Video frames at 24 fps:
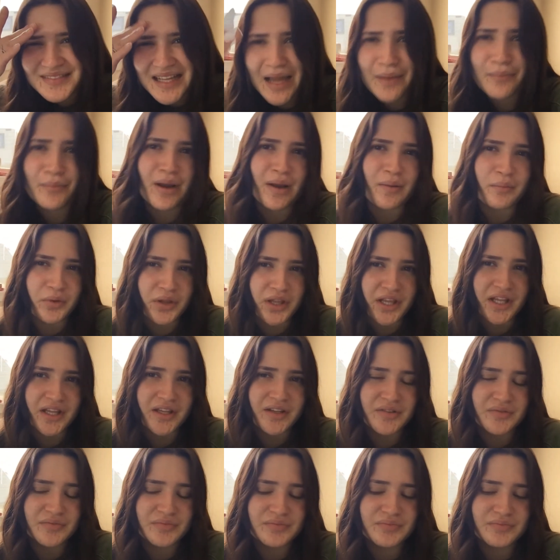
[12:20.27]
I'm rambling.
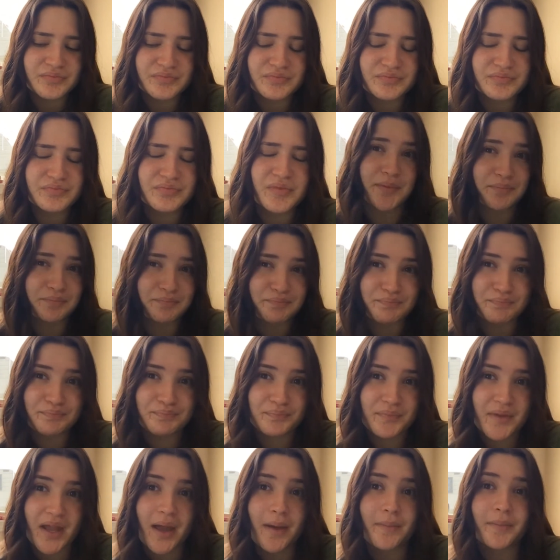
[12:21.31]

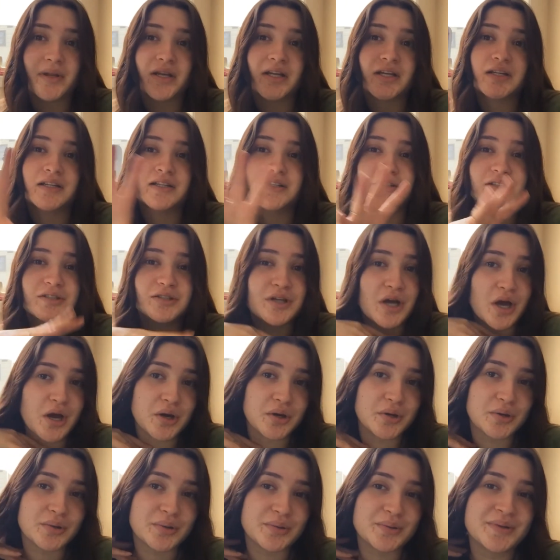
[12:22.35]
I'm gonna
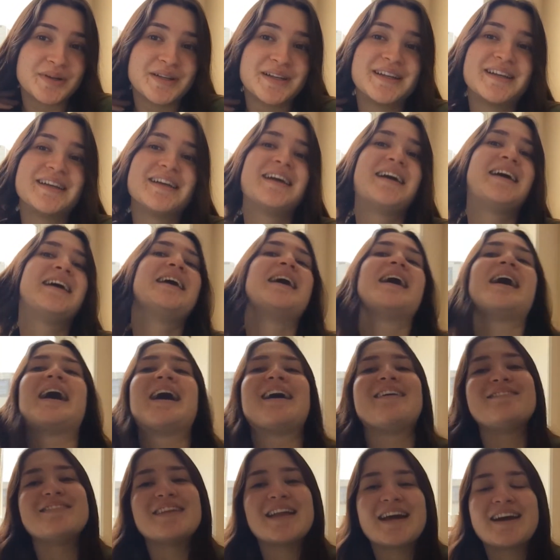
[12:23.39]
go.
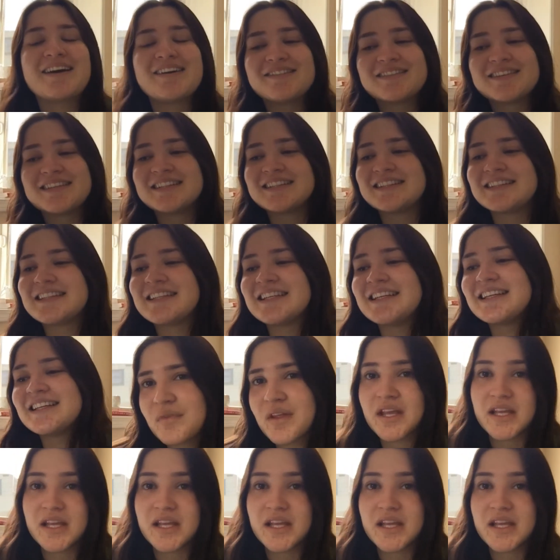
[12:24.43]
I'm now gonna, like,